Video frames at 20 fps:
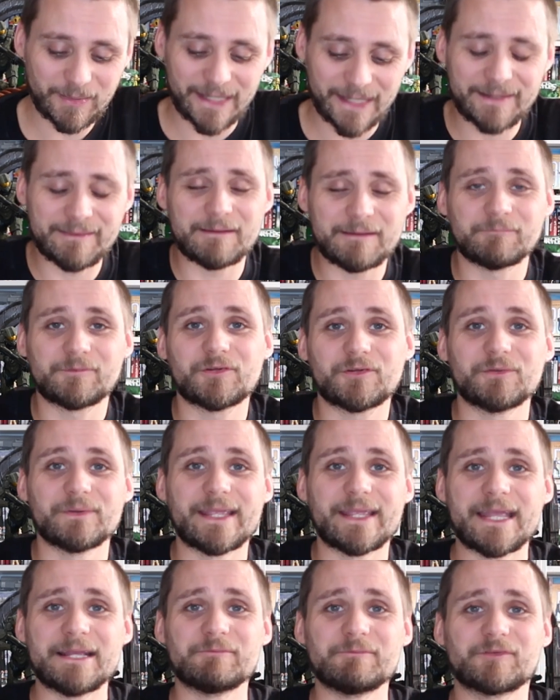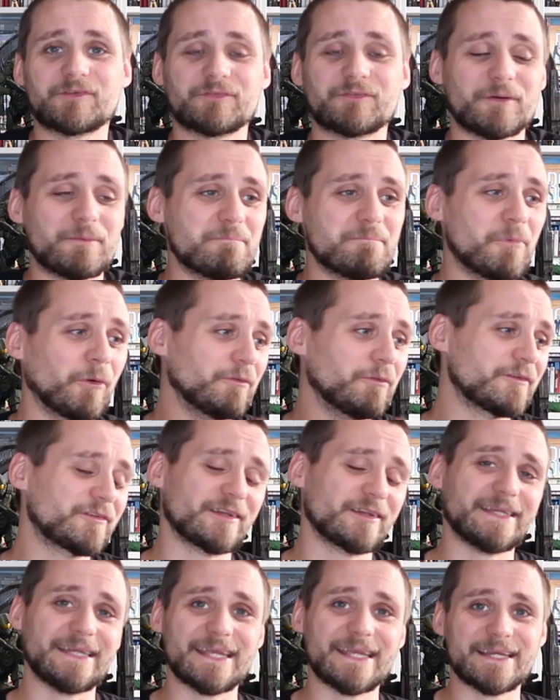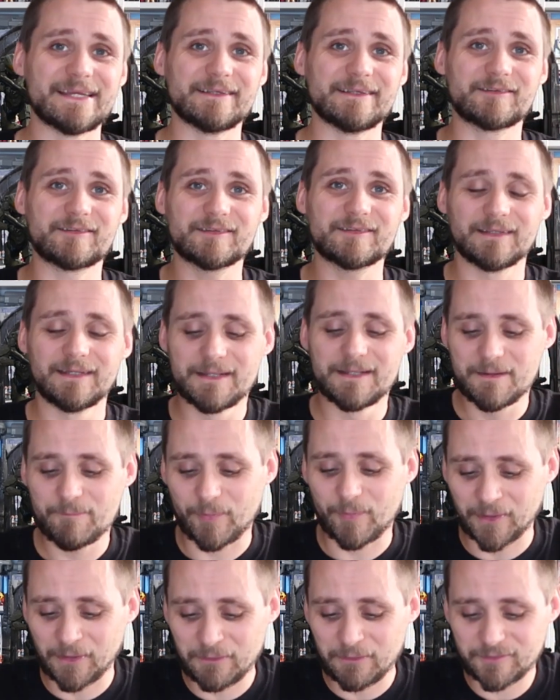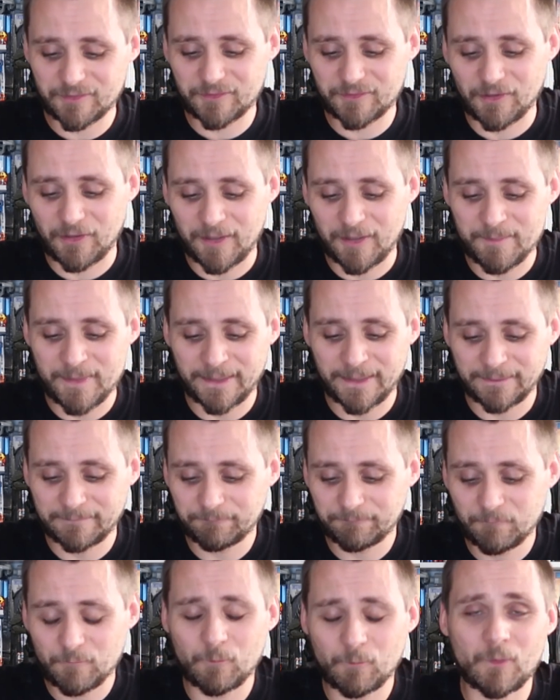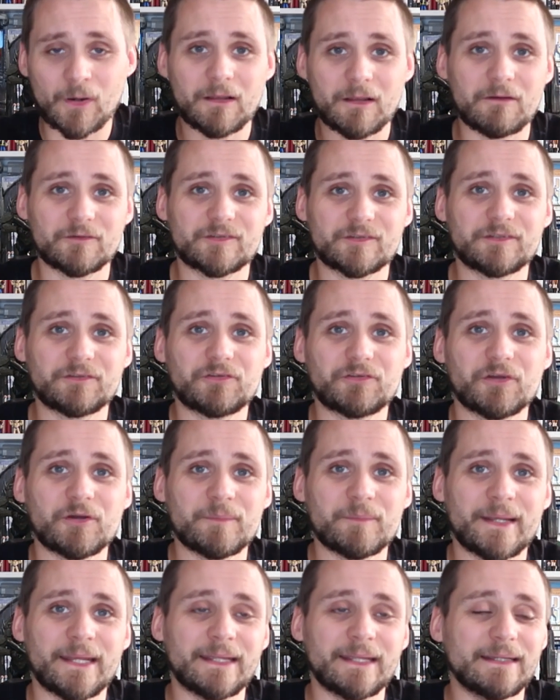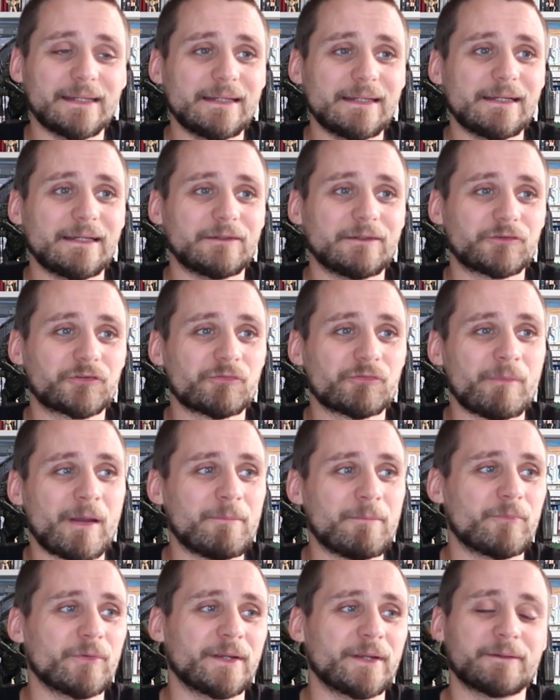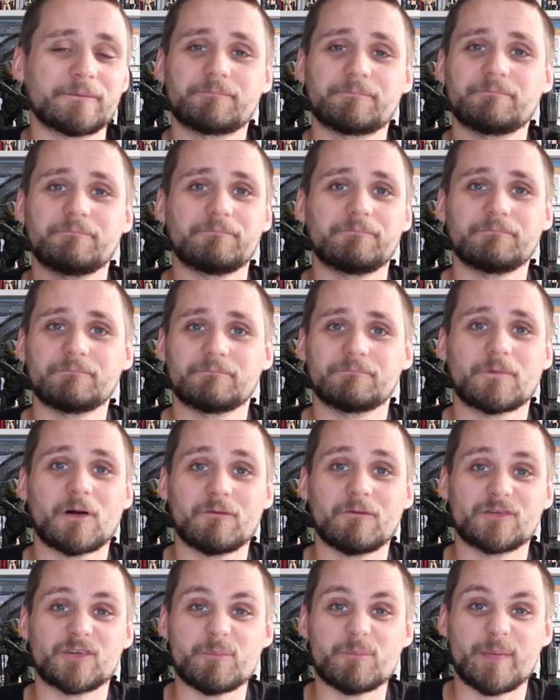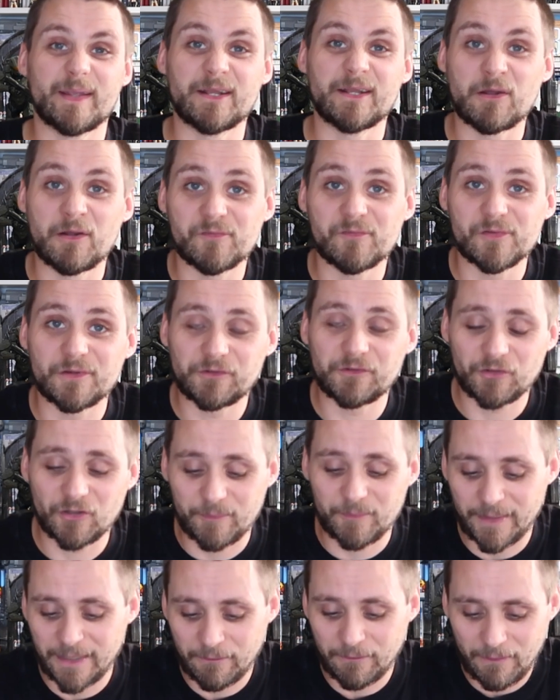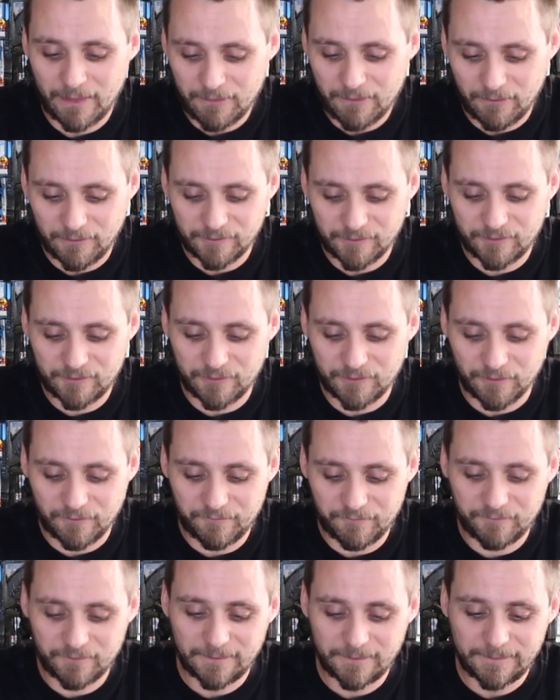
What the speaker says: playing them 2 games for months and years, putting loads of time in while I was in Germany, and just remembering, obviously being over in Germany and all that kind of stuff,